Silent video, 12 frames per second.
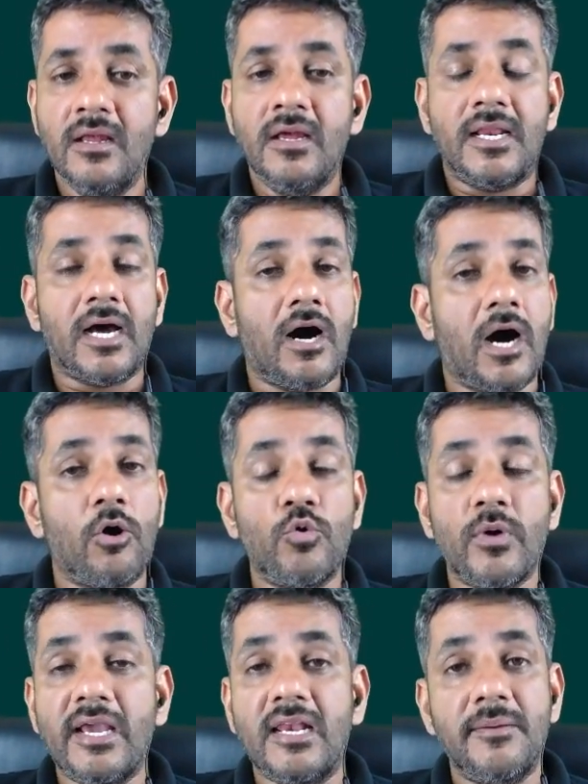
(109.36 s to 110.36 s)
Now, how do
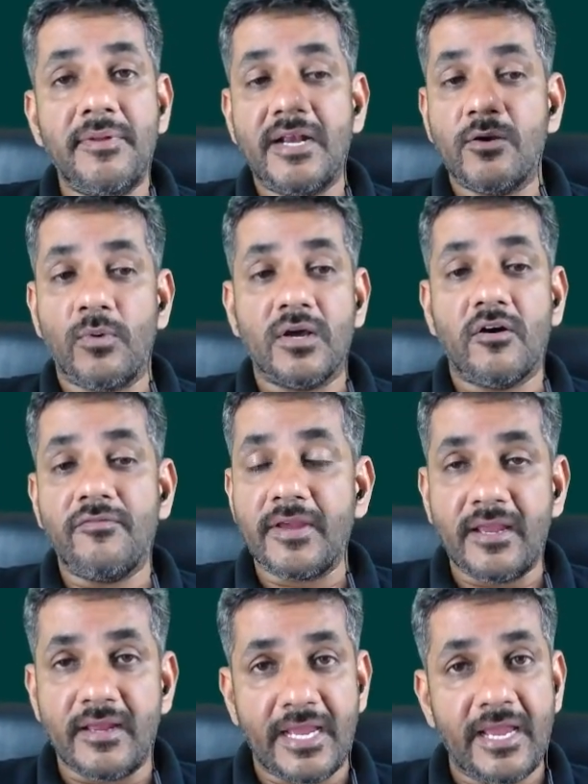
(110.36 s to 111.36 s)
I eliminate one of
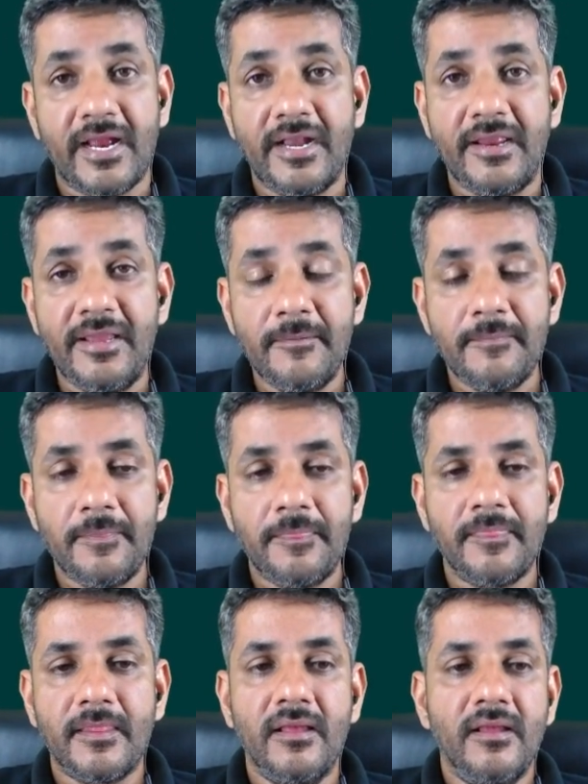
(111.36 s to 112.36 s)
A and D?
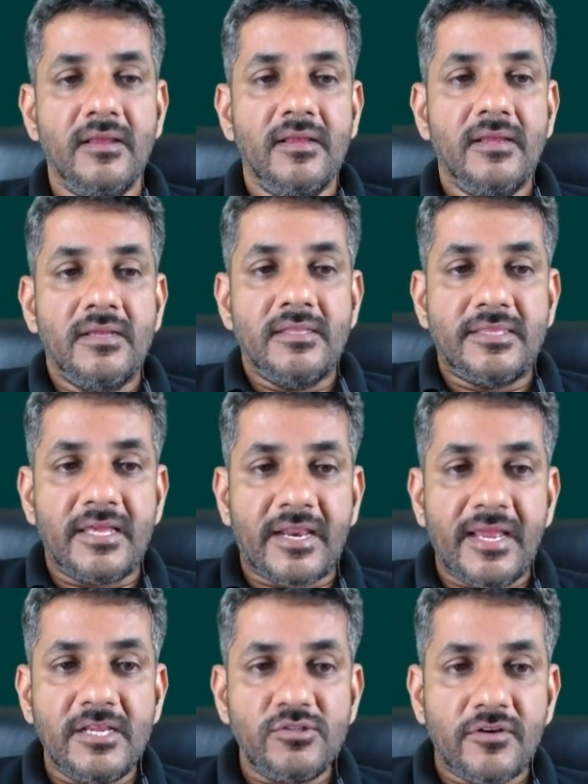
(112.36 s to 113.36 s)
The
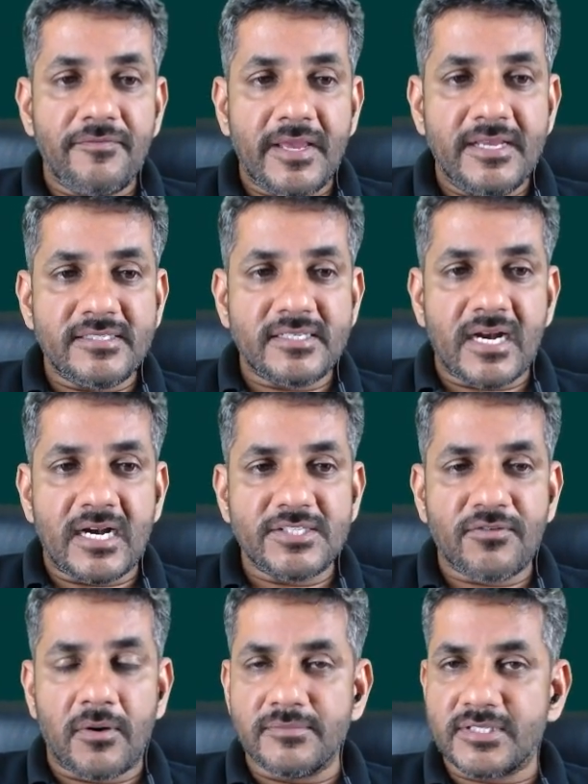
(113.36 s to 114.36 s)
range of A starts
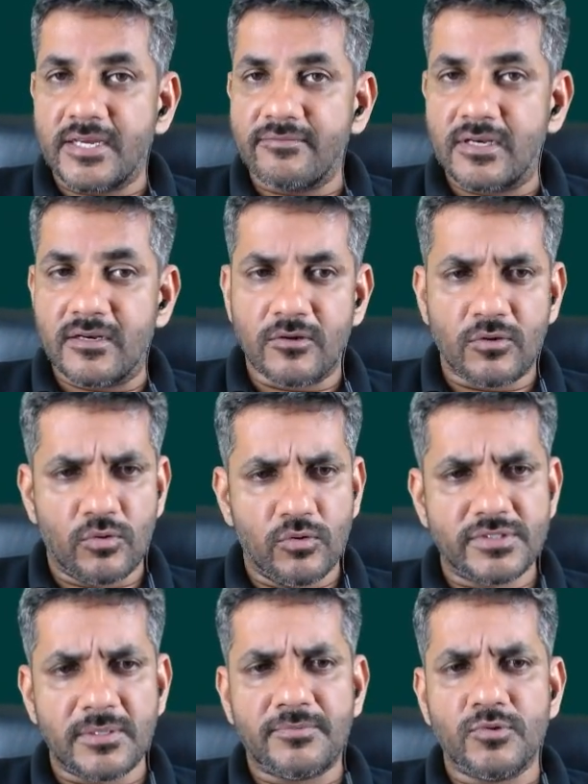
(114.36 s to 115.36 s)
from 7,
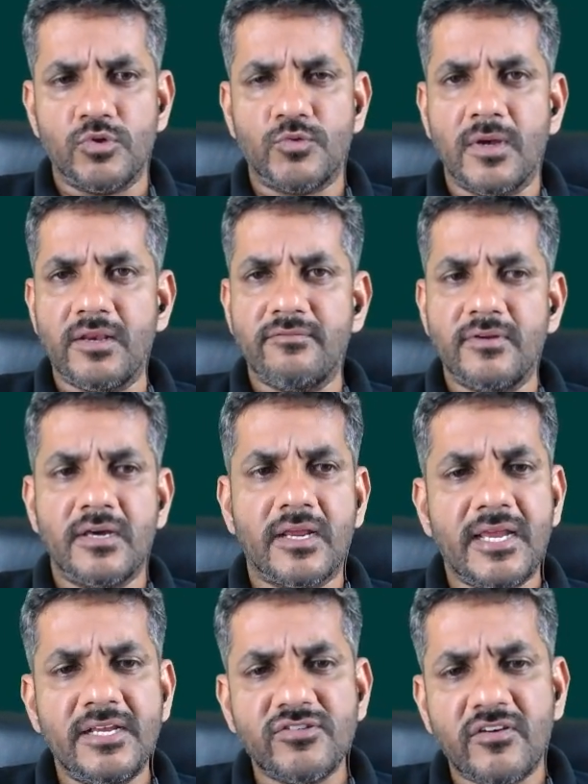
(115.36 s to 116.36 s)
goes up to 12.
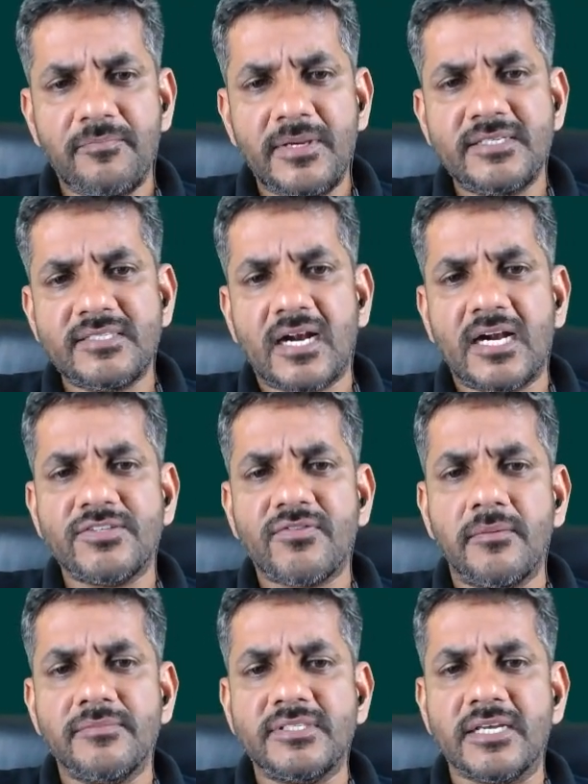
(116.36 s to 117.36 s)
Range of B starts
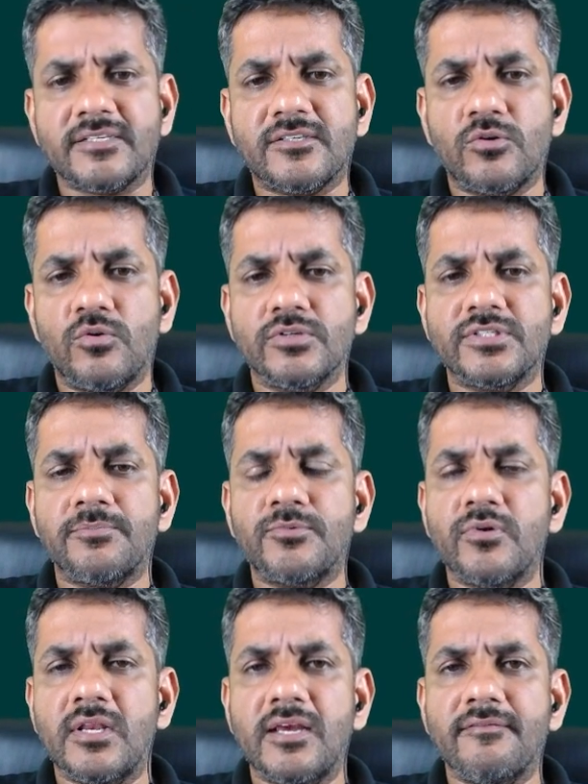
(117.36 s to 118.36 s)
from 6, goes up to
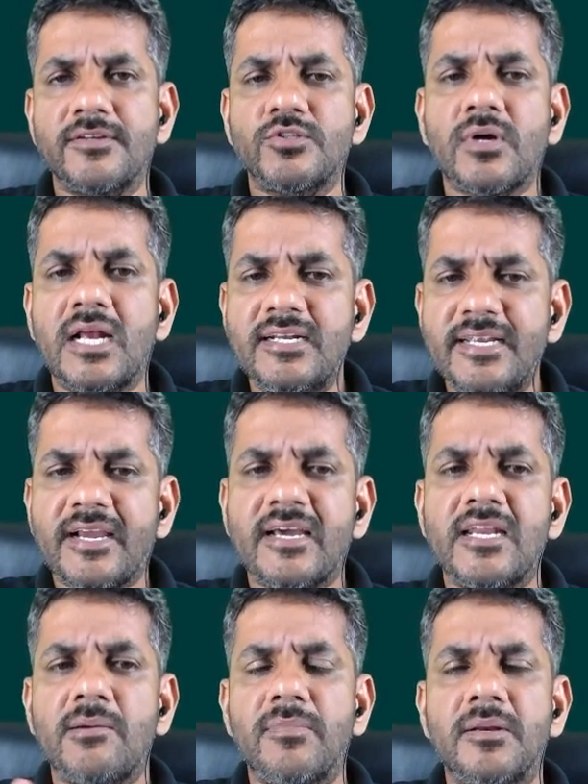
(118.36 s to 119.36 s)
11. So, I'll take a
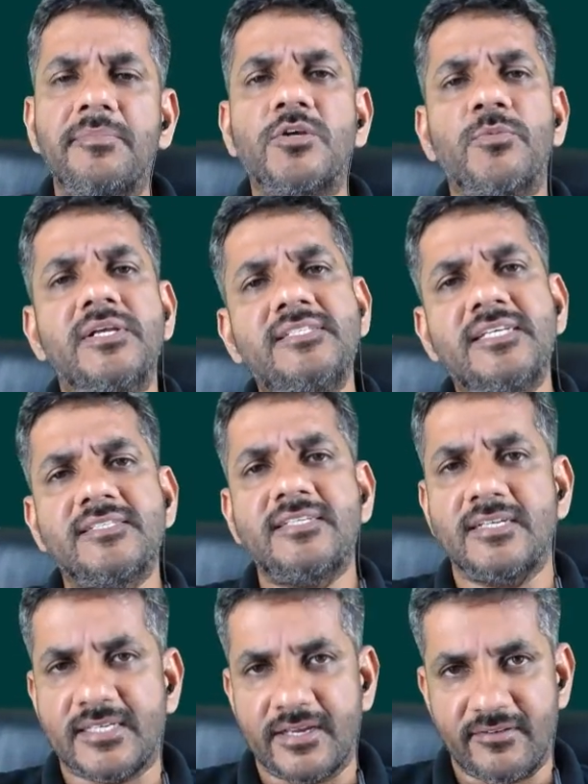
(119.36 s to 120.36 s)
number between 6
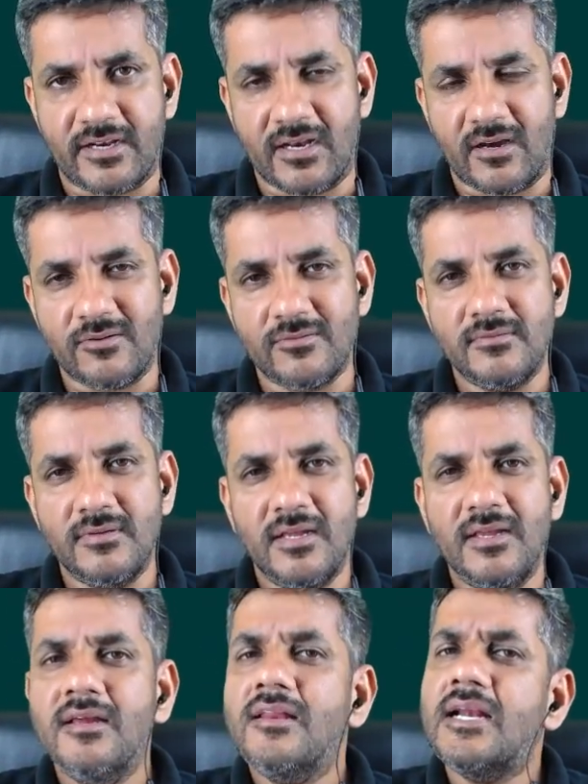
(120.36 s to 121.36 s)
and 7 now.
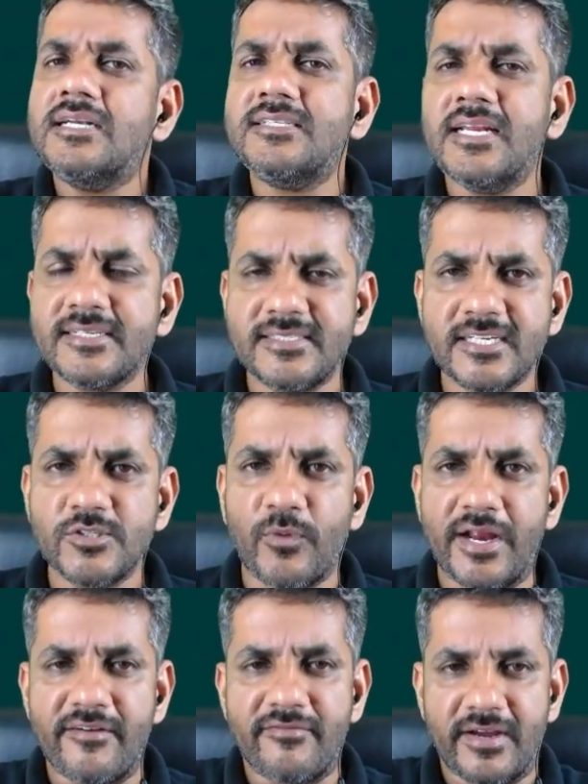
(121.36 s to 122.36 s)
Let's take
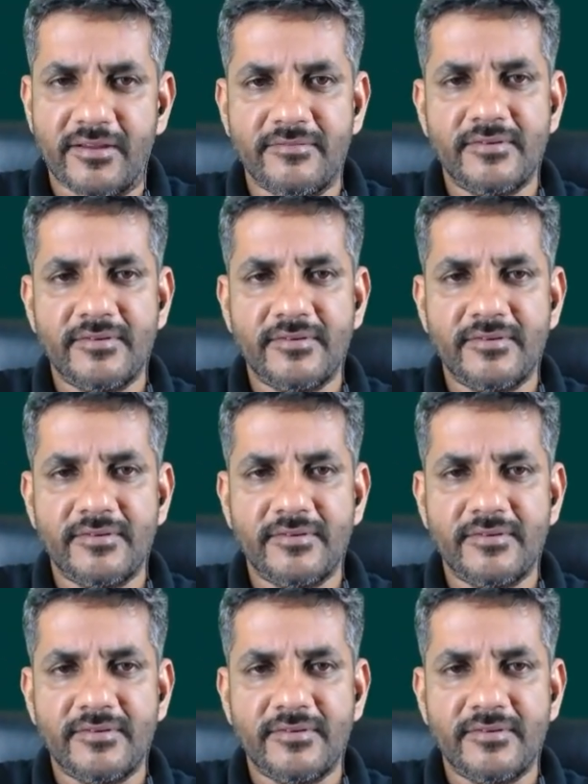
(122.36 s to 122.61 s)
6.5.